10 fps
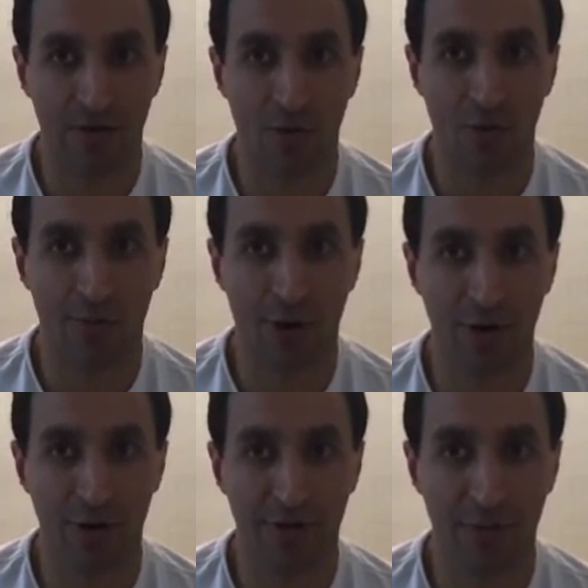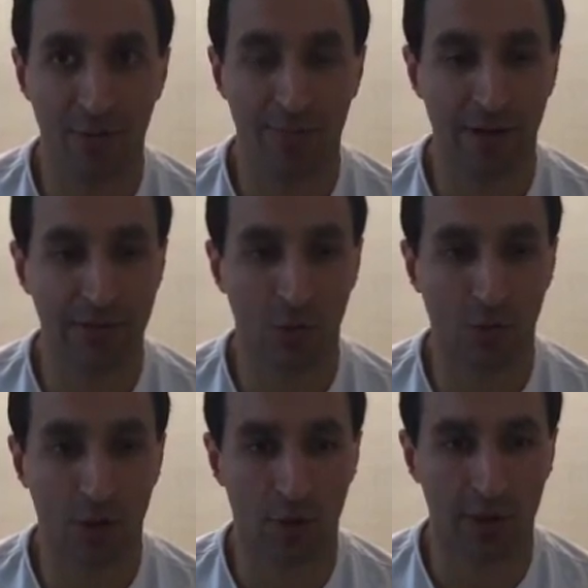or a partner that we're about to
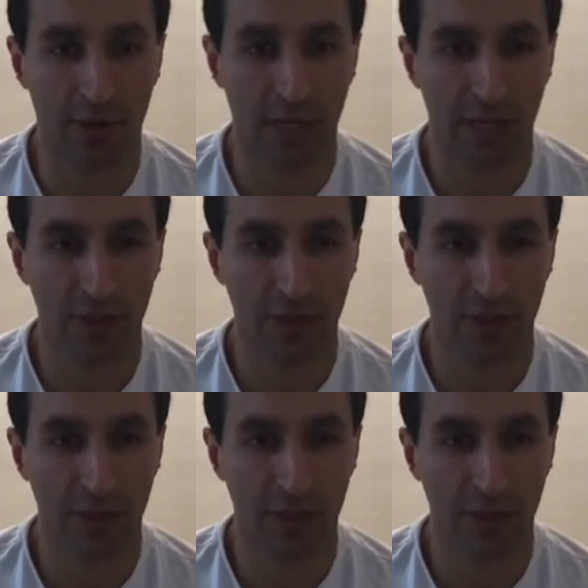work with,